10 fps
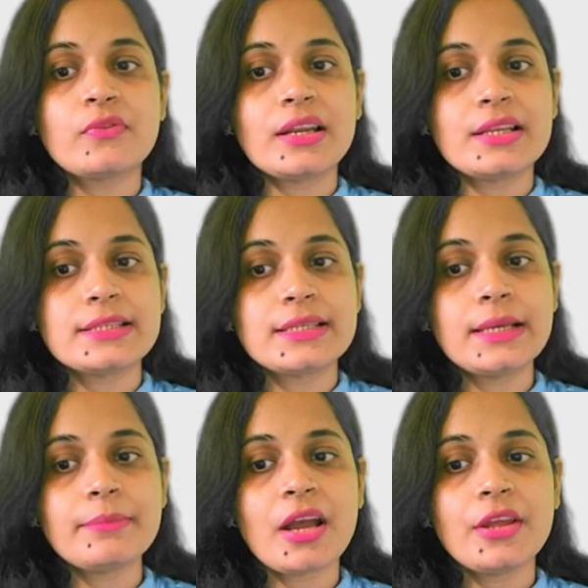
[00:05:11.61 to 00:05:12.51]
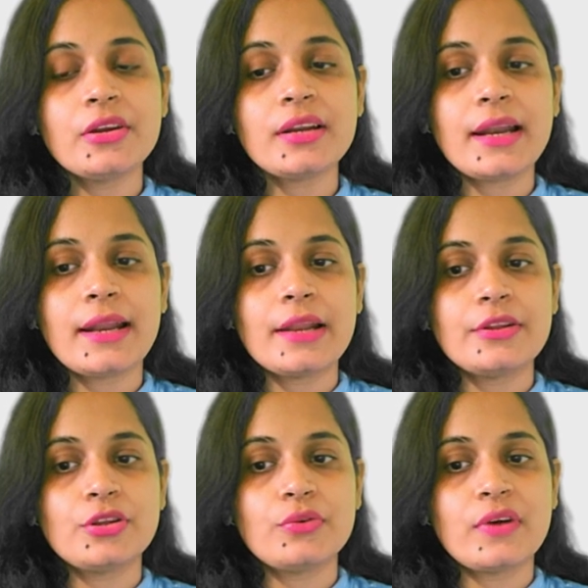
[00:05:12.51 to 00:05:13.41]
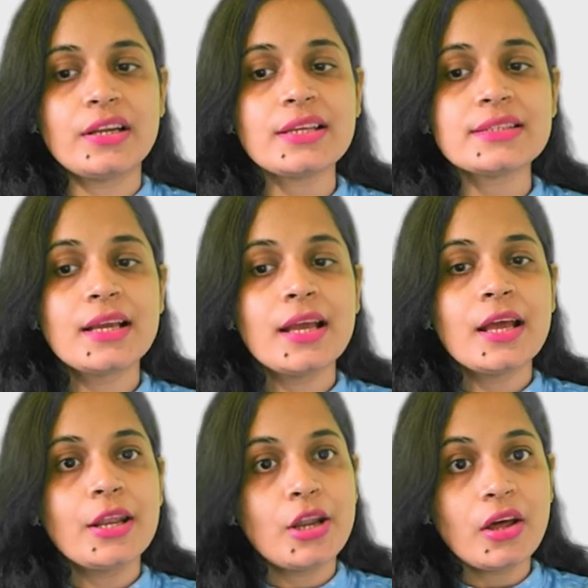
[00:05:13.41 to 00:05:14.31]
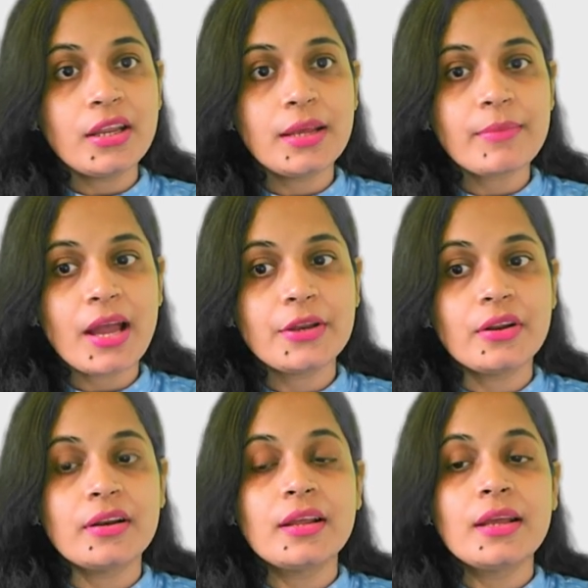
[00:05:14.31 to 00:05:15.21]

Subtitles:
One is heme iron and another one is non-heme iron.